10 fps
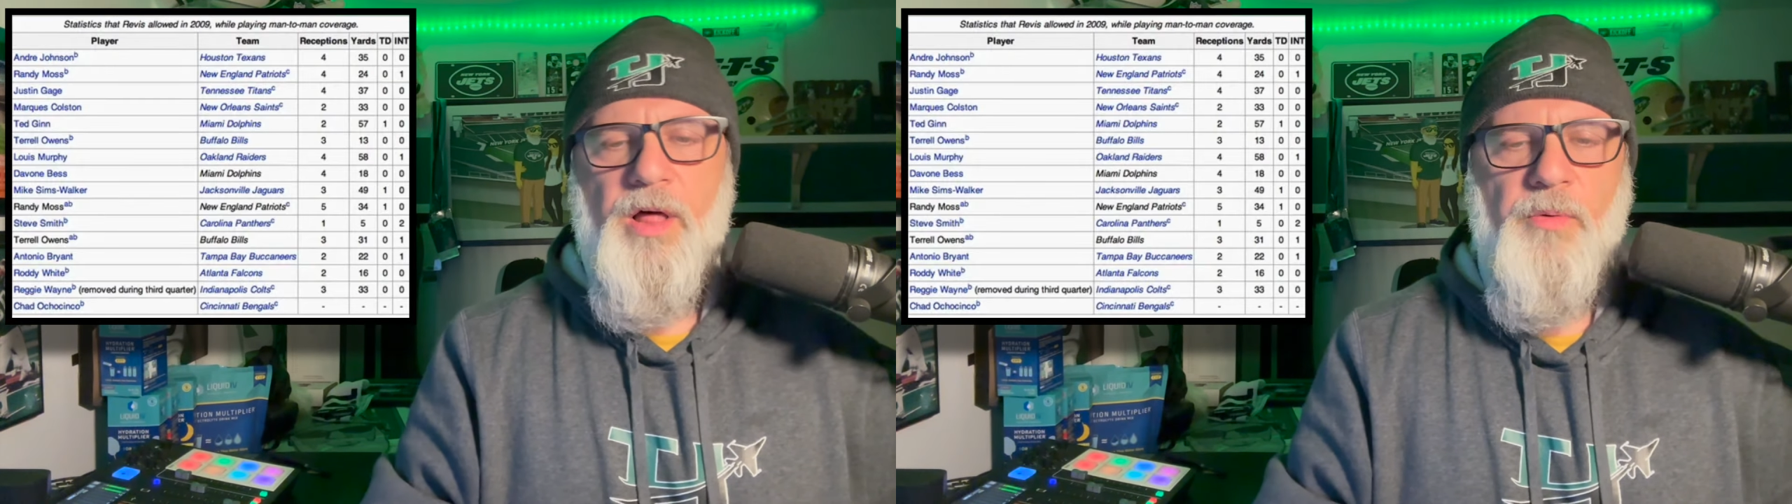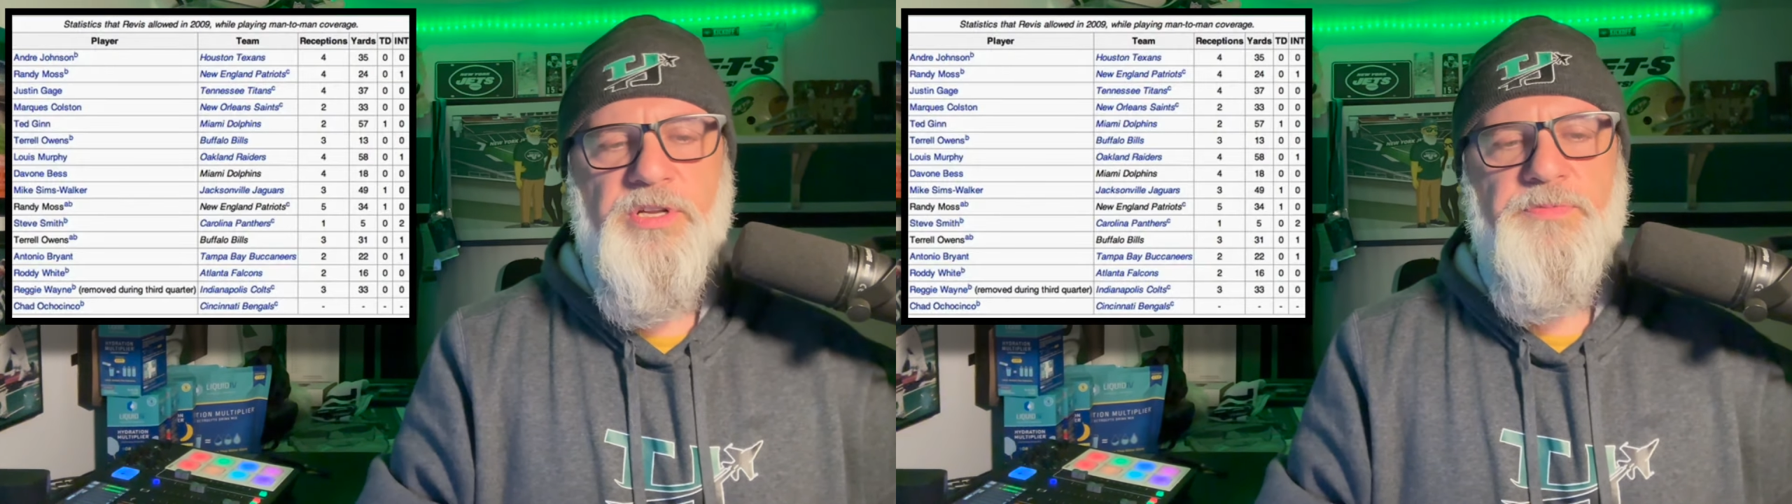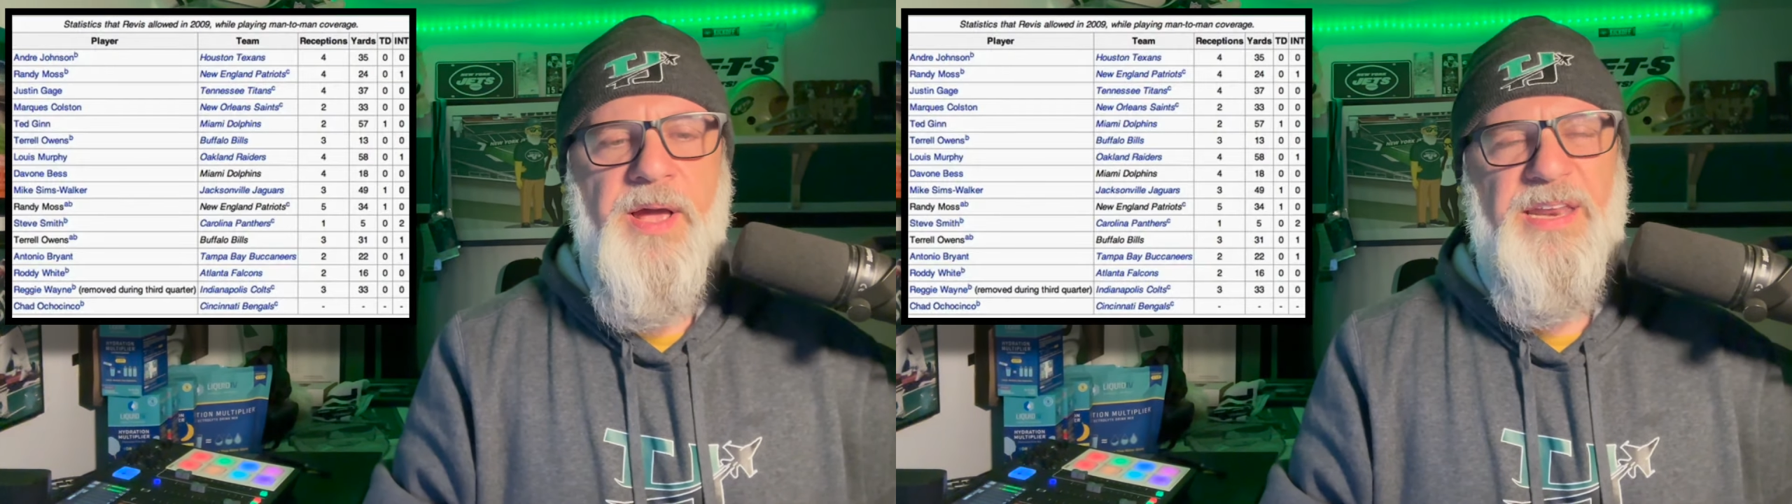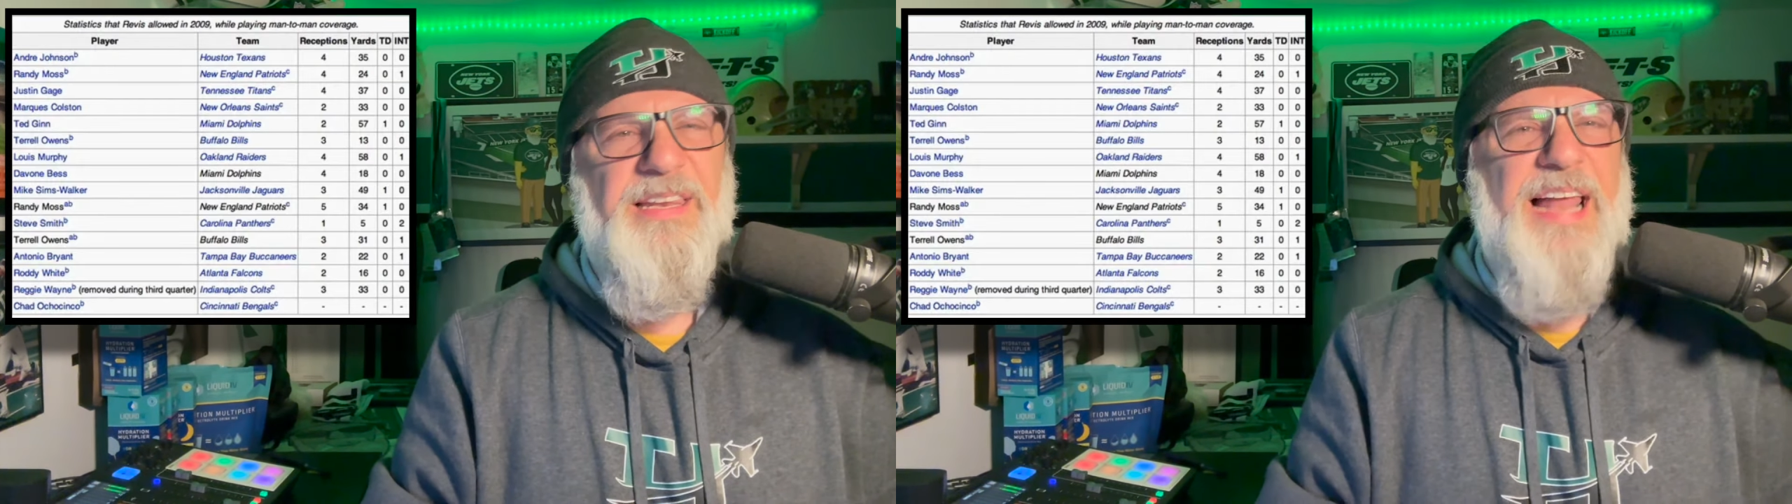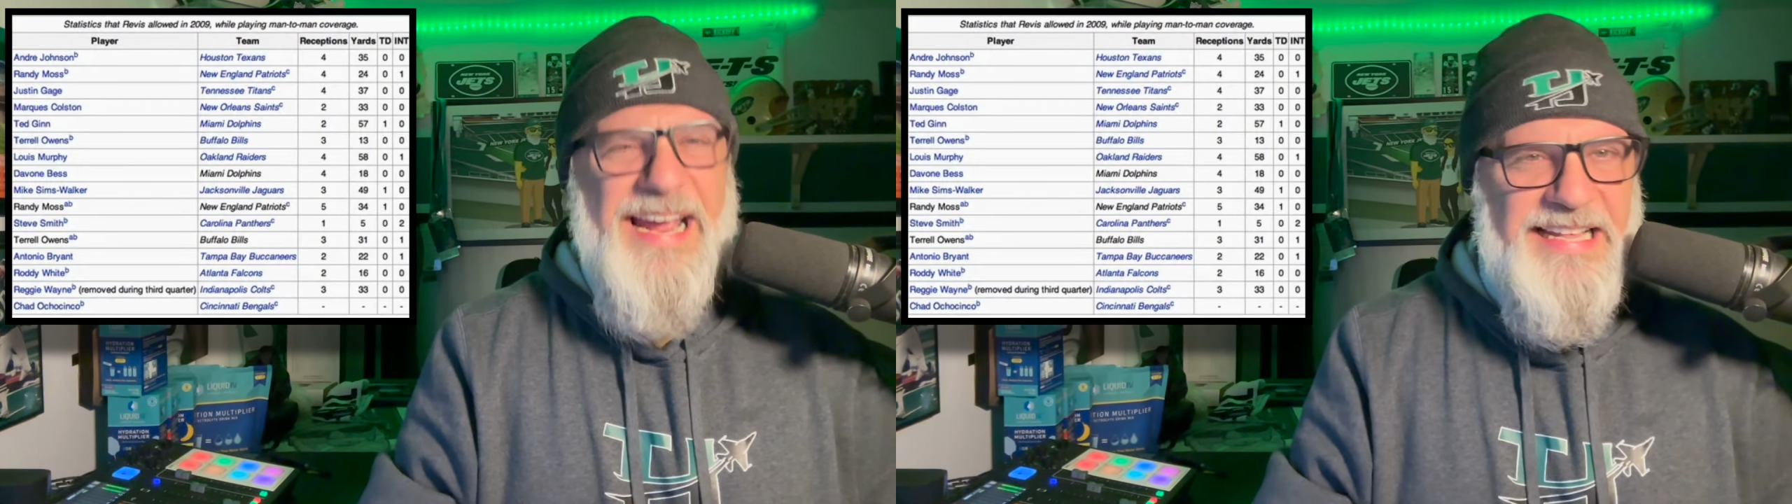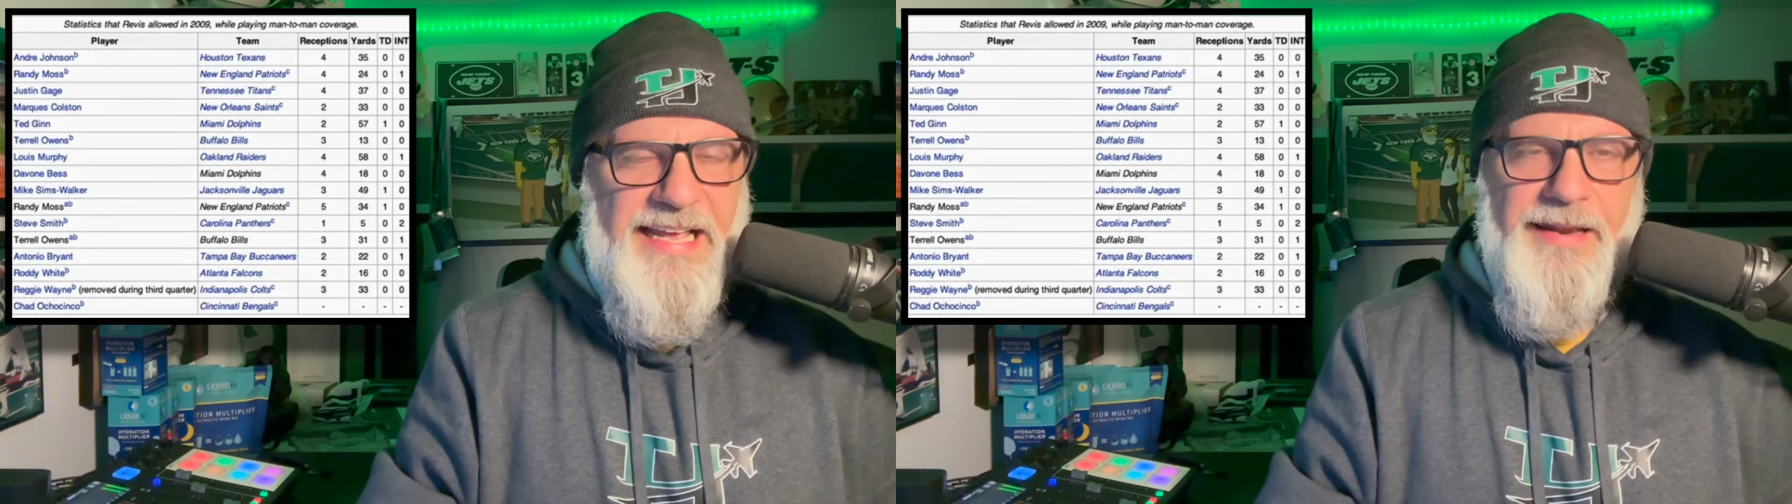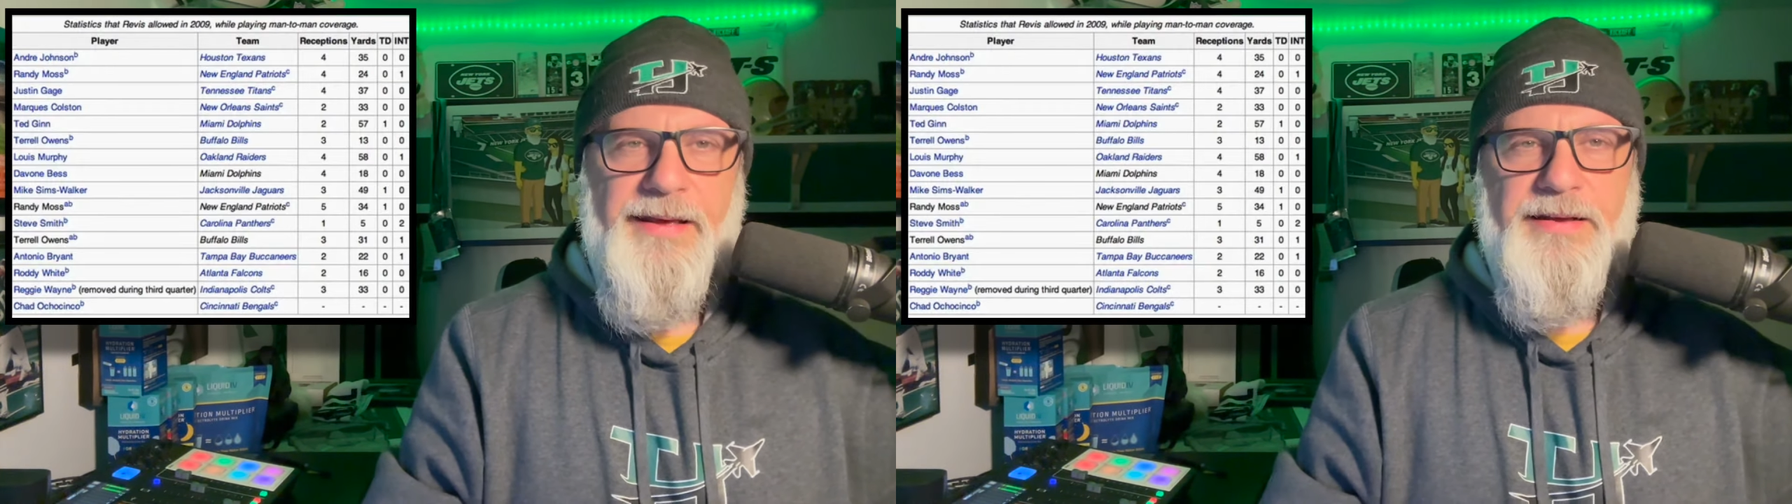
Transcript: Owens, man. He liked it.